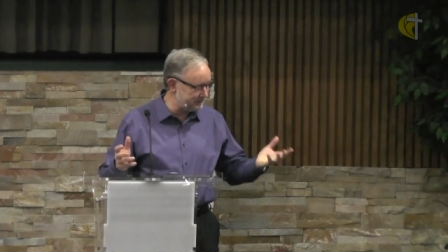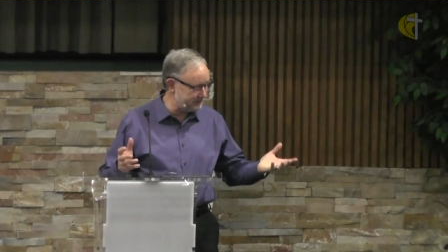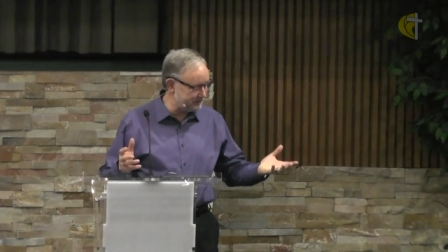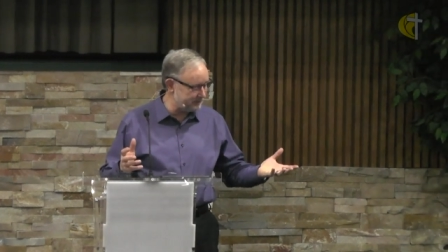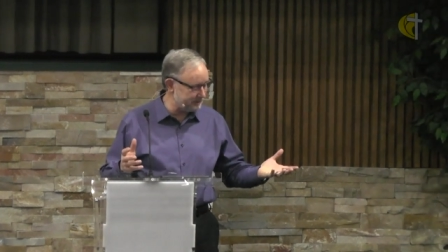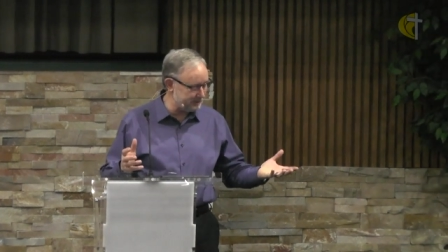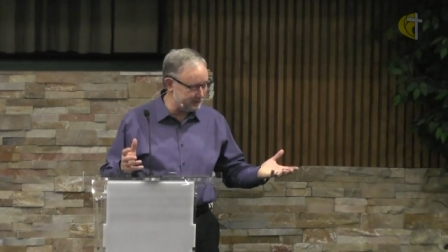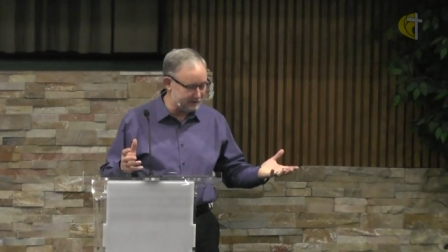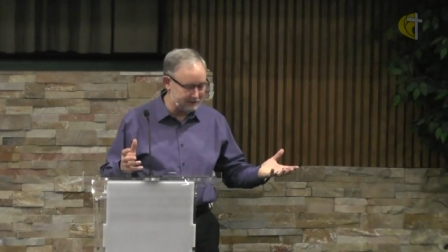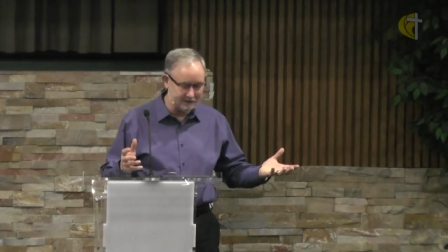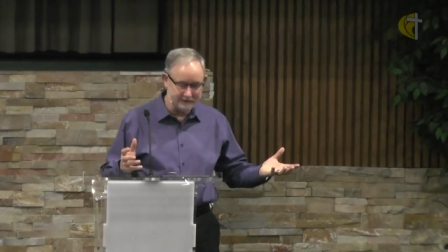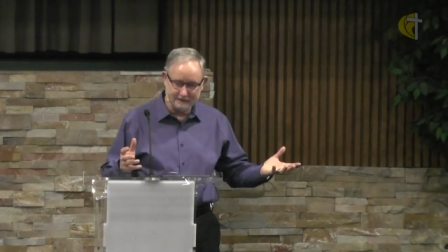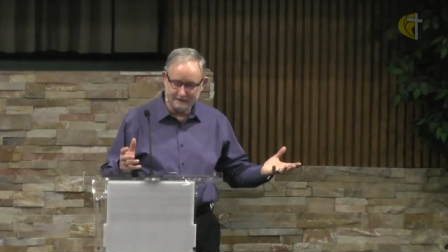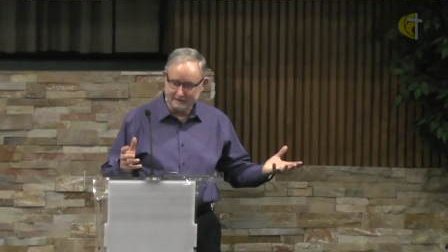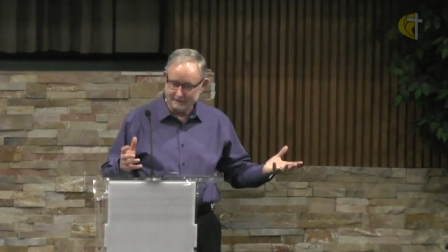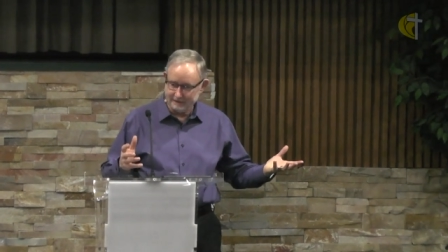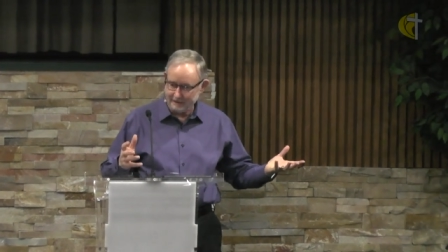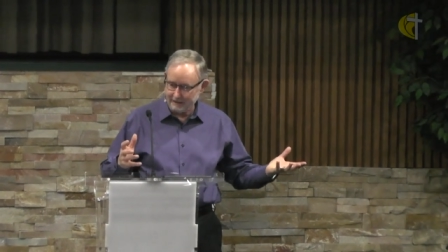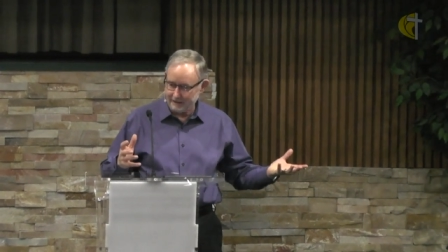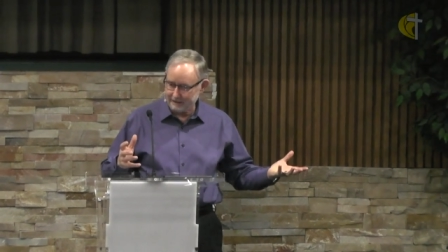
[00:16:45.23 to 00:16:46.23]
good
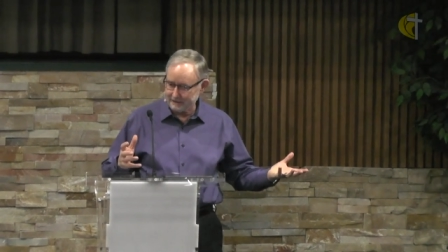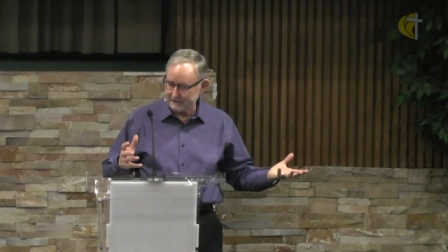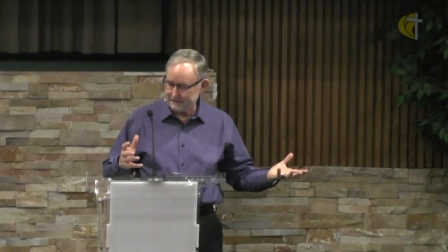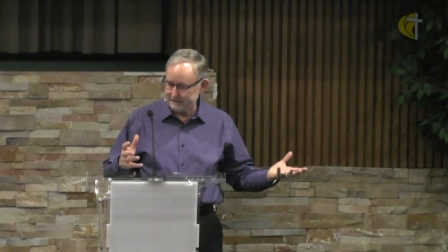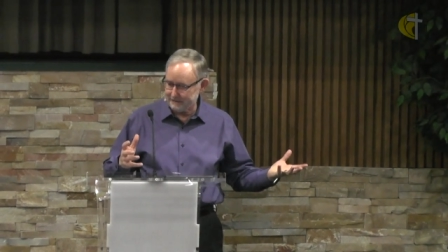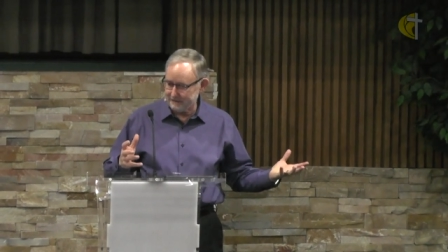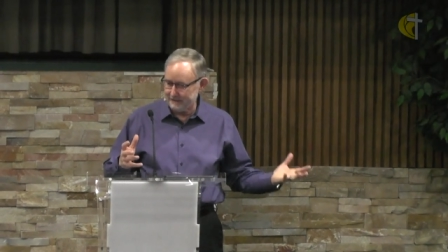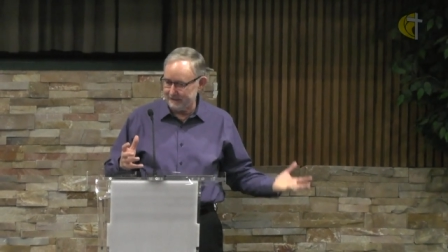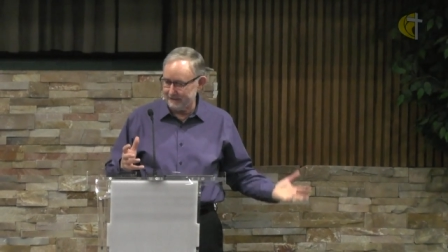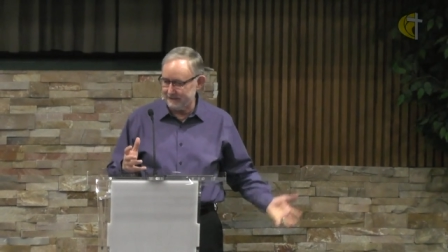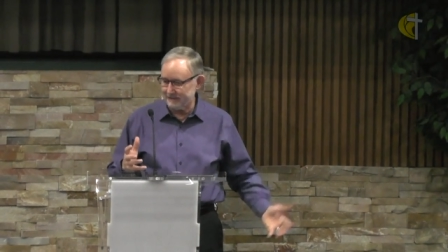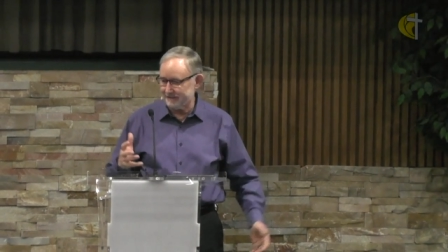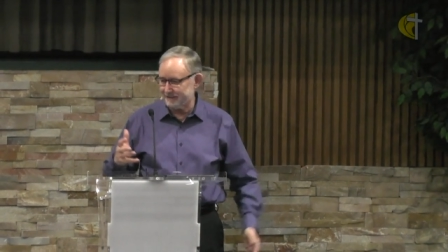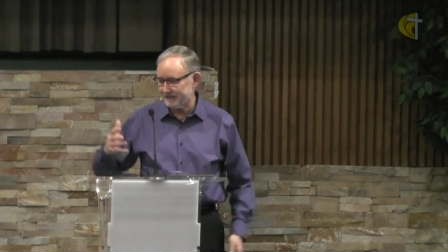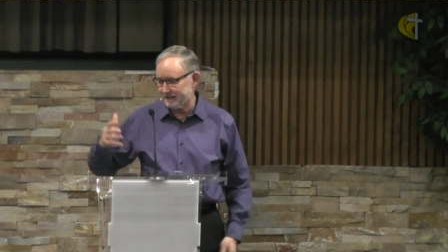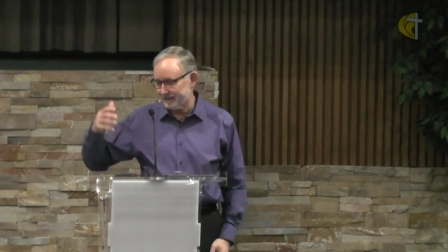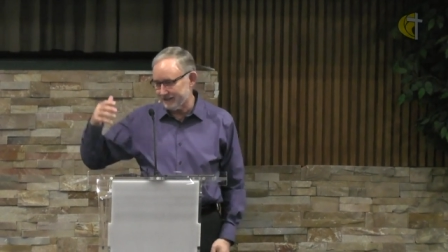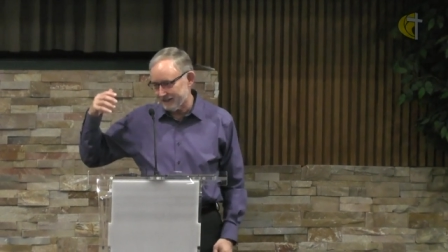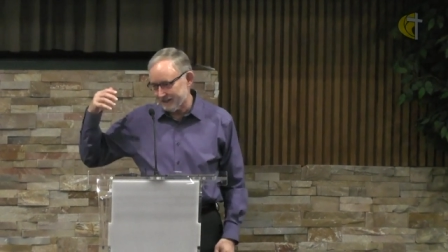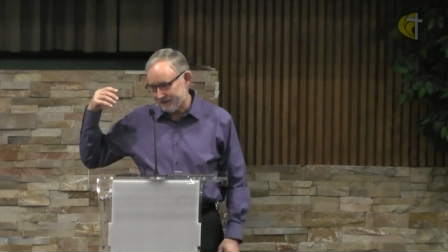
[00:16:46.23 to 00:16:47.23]
luck things
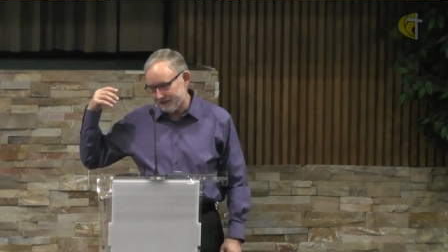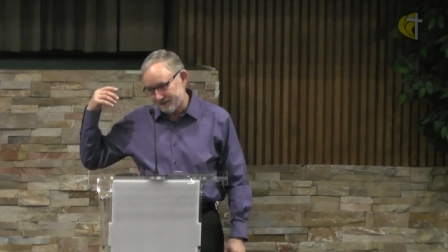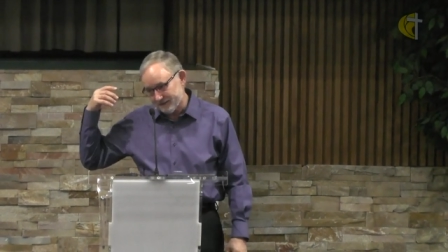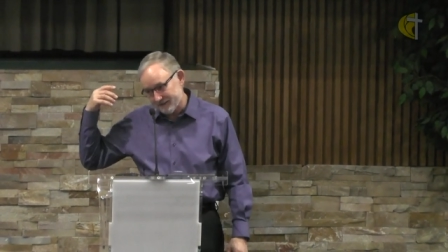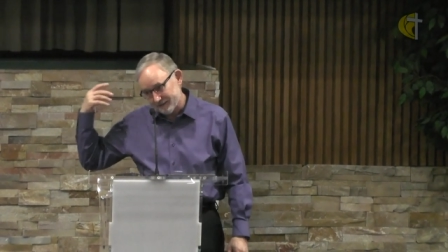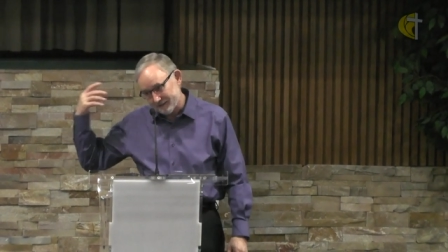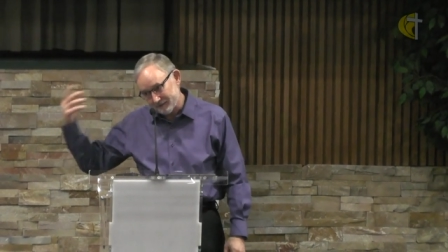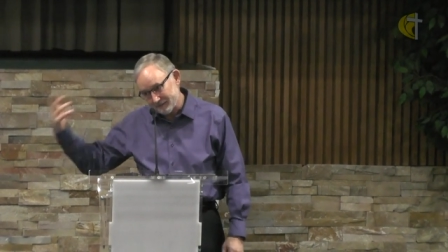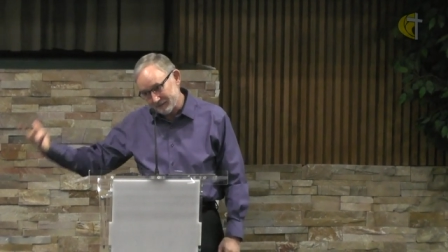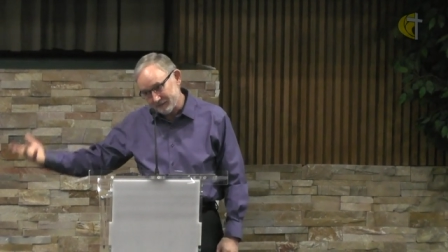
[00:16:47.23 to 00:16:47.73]
and